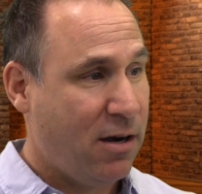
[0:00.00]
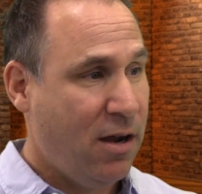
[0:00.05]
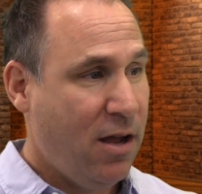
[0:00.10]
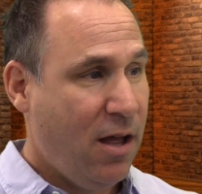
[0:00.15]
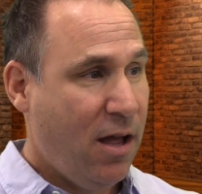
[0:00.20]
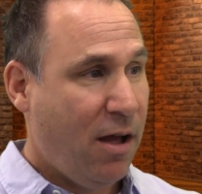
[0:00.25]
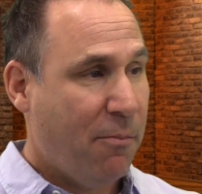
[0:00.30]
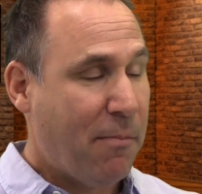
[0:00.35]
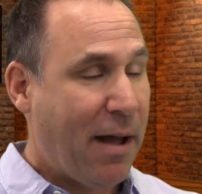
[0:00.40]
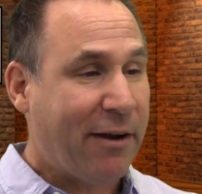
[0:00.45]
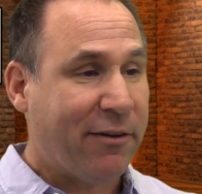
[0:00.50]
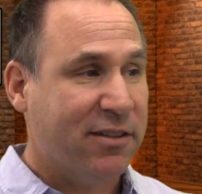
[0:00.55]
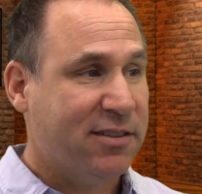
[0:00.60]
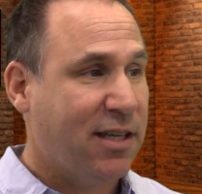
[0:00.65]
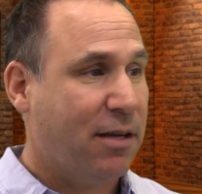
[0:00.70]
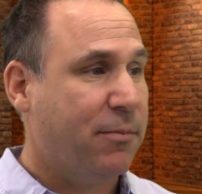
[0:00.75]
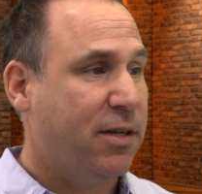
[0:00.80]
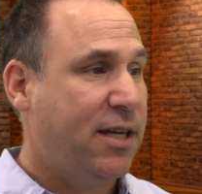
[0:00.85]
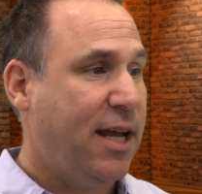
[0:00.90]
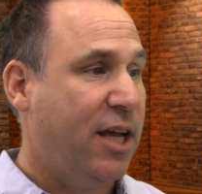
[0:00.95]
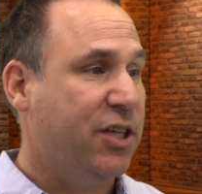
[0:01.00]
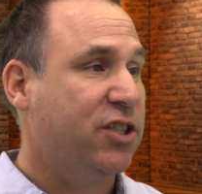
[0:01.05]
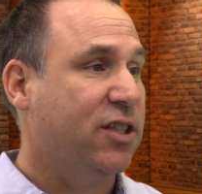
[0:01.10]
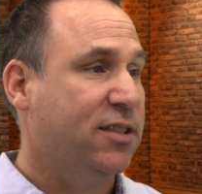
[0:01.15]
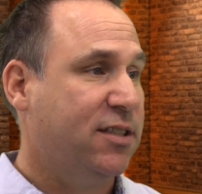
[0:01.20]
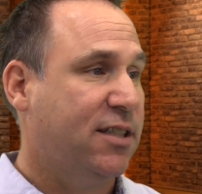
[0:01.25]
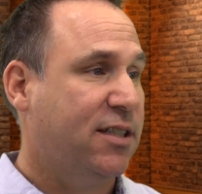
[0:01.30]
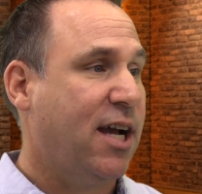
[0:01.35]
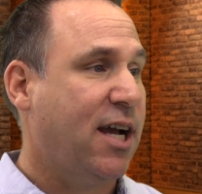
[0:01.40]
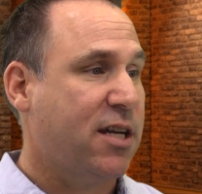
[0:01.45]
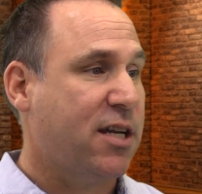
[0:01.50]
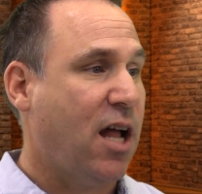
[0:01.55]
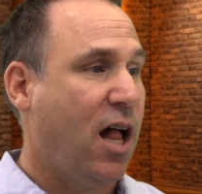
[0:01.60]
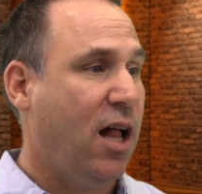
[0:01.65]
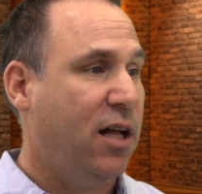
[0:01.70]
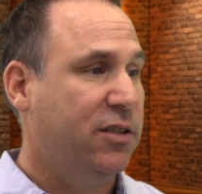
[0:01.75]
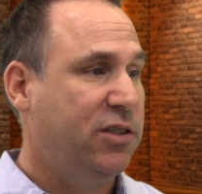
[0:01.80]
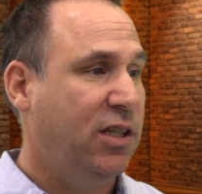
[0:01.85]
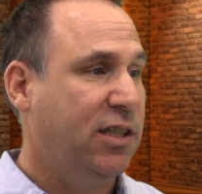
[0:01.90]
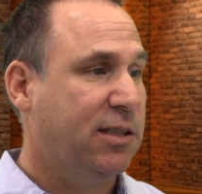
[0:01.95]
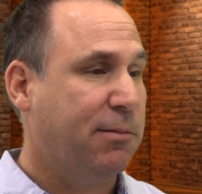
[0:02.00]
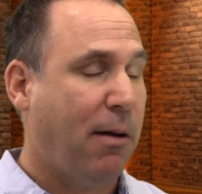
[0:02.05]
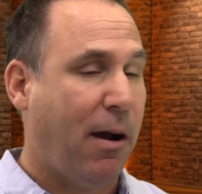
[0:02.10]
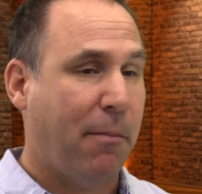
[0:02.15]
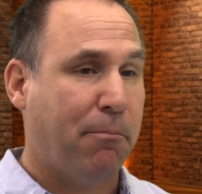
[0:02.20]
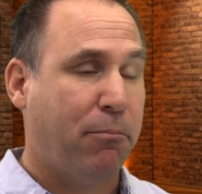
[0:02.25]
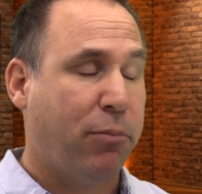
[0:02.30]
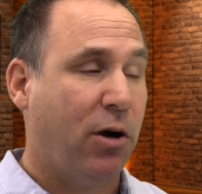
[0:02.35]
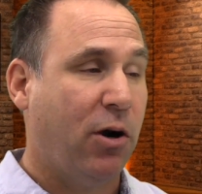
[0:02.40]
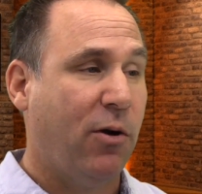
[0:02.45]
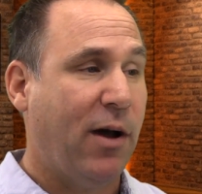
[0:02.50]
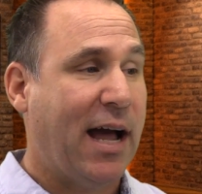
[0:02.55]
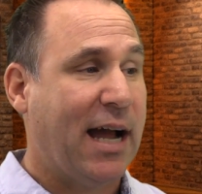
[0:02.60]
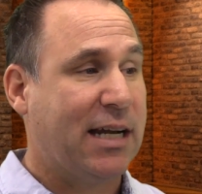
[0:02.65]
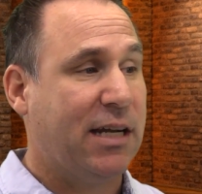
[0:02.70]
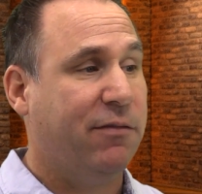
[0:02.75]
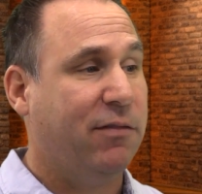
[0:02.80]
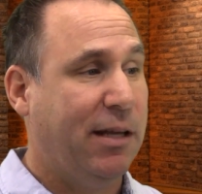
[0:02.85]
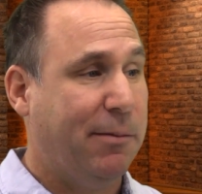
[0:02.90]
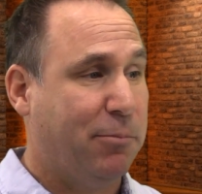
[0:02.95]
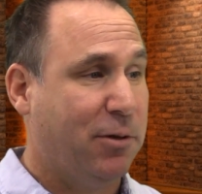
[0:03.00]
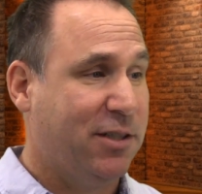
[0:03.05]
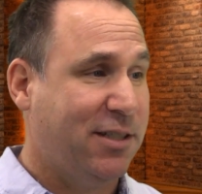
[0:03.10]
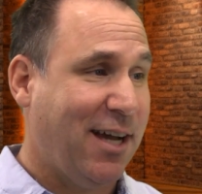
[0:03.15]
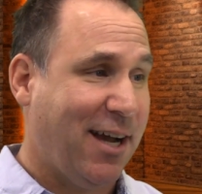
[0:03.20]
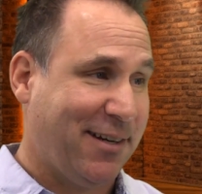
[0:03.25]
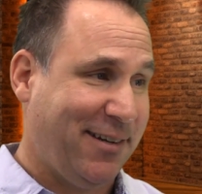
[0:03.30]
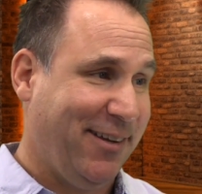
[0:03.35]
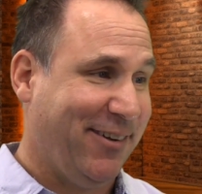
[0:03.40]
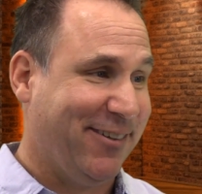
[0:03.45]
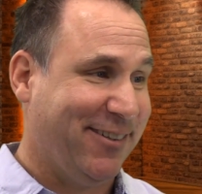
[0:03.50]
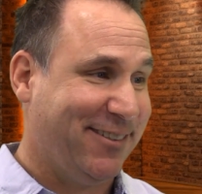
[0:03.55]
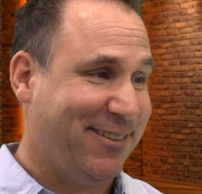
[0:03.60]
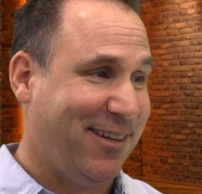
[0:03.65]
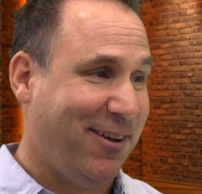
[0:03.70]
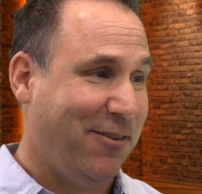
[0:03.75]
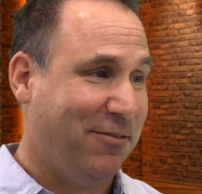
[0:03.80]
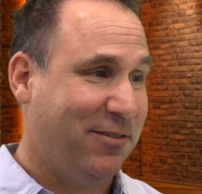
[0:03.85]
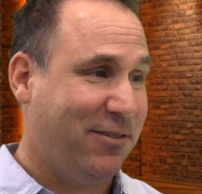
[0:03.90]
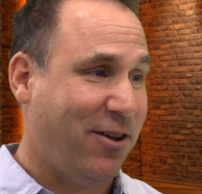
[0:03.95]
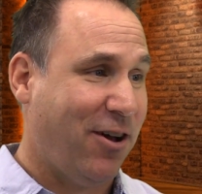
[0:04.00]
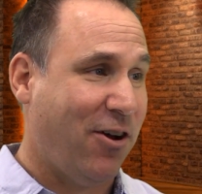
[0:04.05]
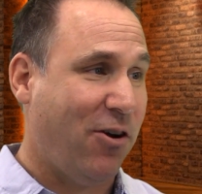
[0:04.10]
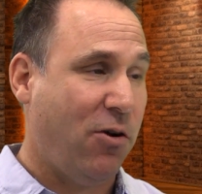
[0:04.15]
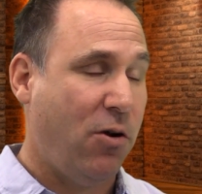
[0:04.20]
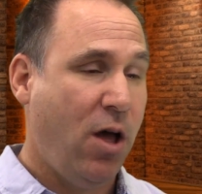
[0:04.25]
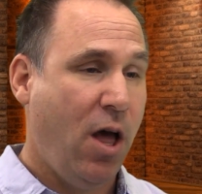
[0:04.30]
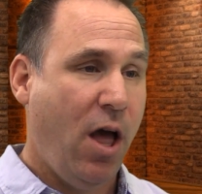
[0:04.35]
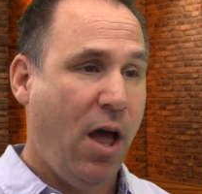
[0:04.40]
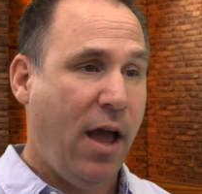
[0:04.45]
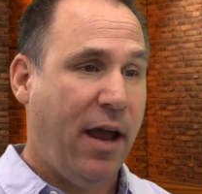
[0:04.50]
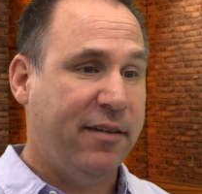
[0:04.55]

Right. Microsegmentation as a technology is about proactively protecting yourself. So okay.